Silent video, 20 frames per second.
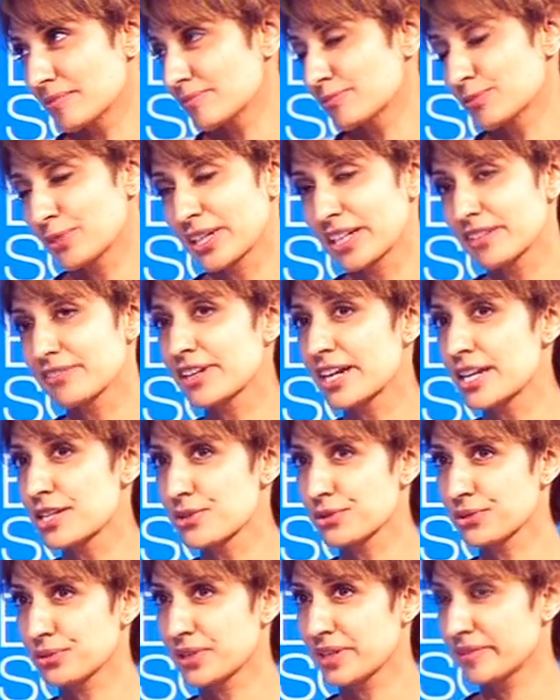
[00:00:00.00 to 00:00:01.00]
Whatever I
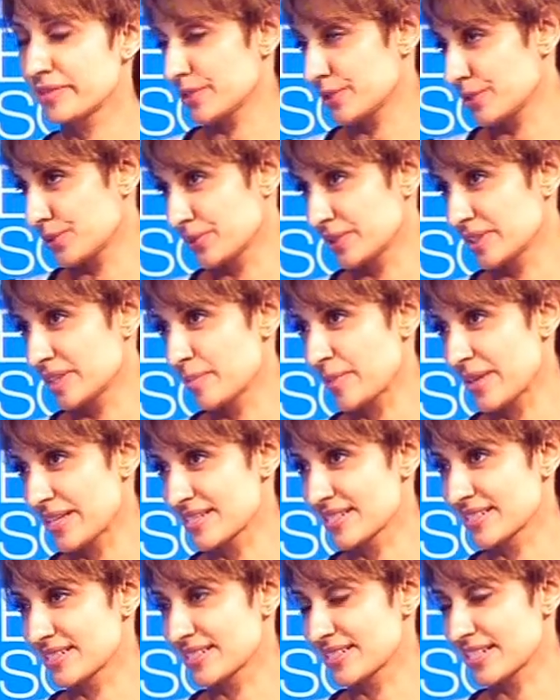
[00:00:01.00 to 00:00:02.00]
do, I will do with the
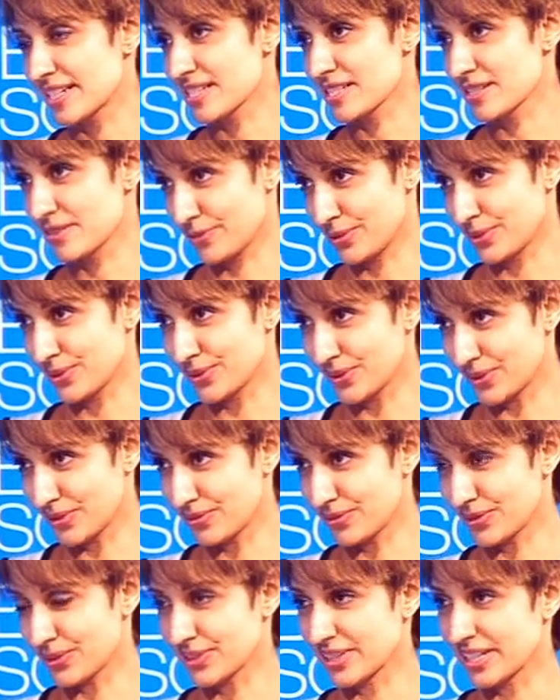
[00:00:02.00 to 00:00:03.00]
best interest
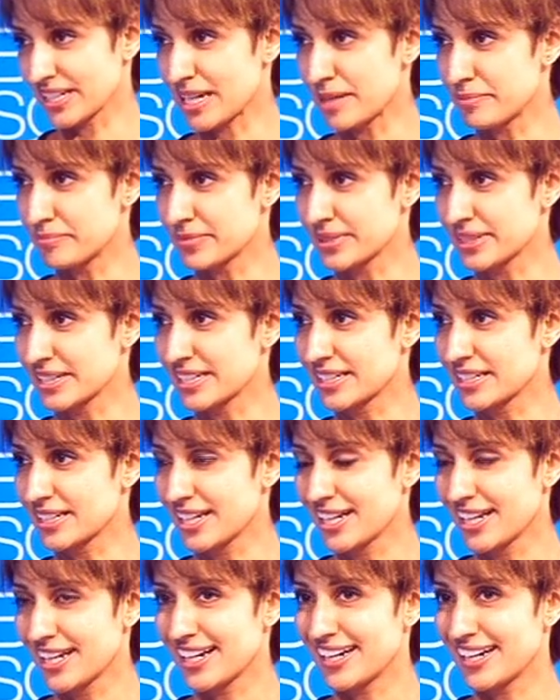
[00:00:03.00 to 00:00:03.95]
for the company.